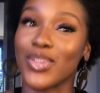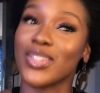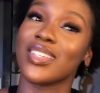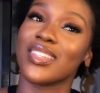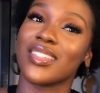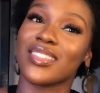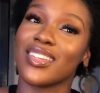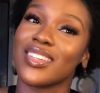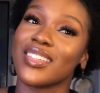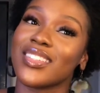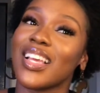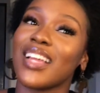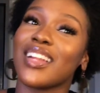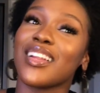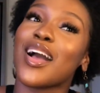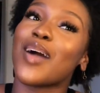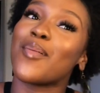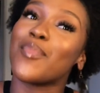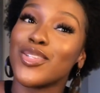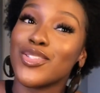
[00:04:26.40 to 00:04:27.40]
when your sister
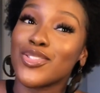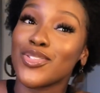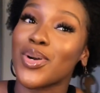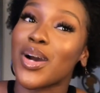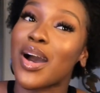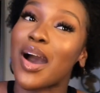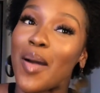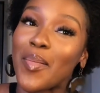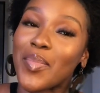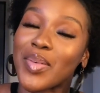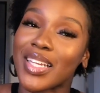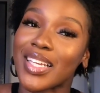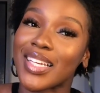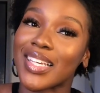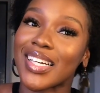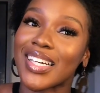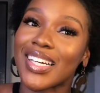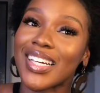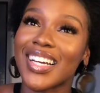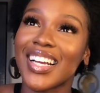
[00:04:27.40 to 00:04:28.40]
said, come and do a
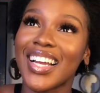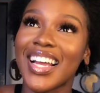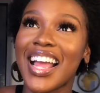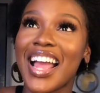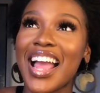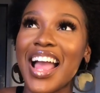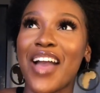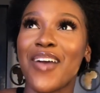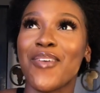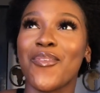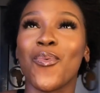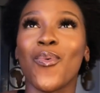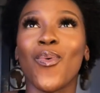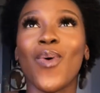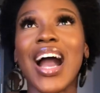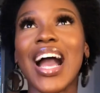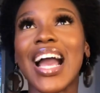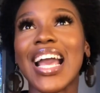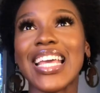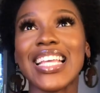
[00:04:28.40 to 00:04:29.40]
harmony, yeah?
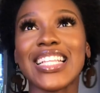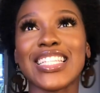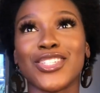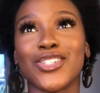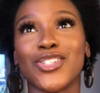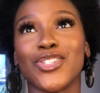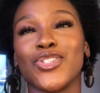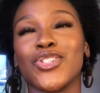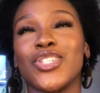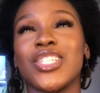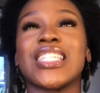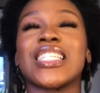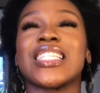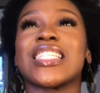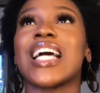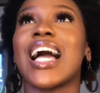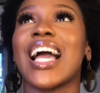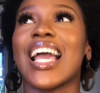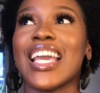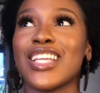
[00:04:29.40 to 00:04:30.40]
Why did you
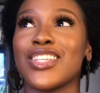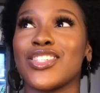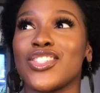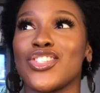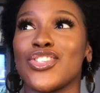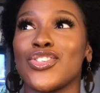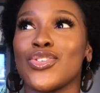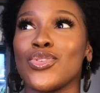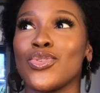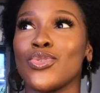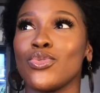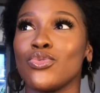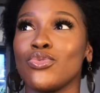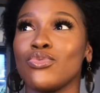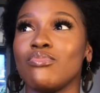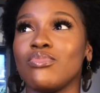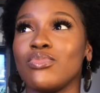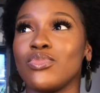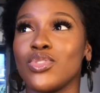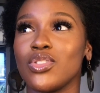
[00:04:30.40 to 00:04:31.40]
decide
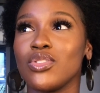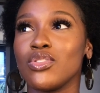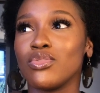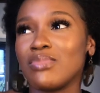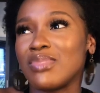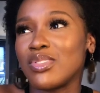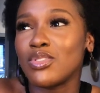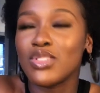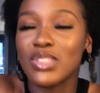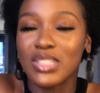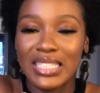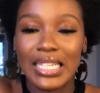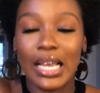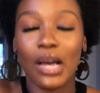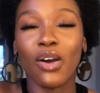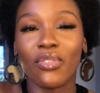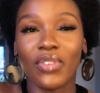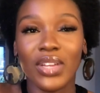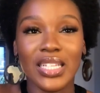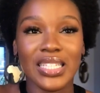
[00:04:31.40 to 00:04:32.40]
to
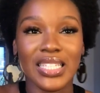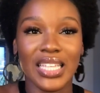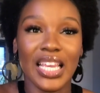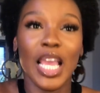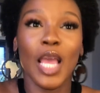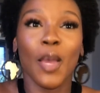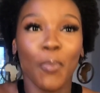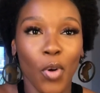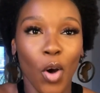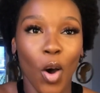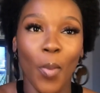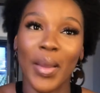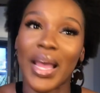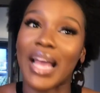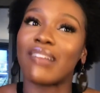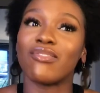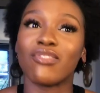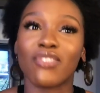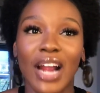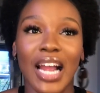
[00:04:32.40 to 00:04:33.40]
delve into hip
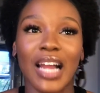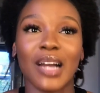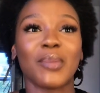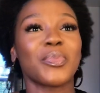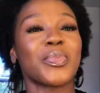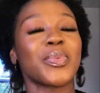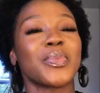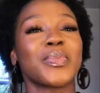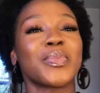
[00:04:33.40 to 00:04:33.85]
hop and rap?